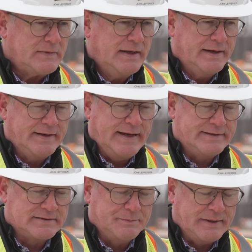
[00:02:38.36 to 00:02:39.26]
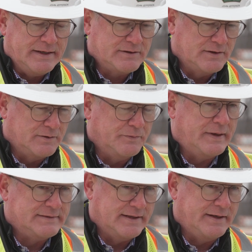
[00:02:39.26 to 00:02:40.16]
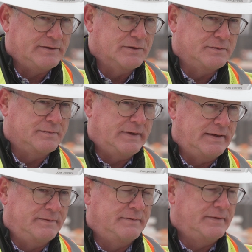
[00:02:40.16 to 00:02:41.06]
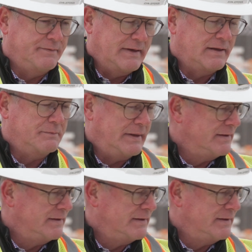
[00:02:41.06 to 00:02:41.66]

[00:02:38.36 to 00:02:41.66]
and some additional residential development.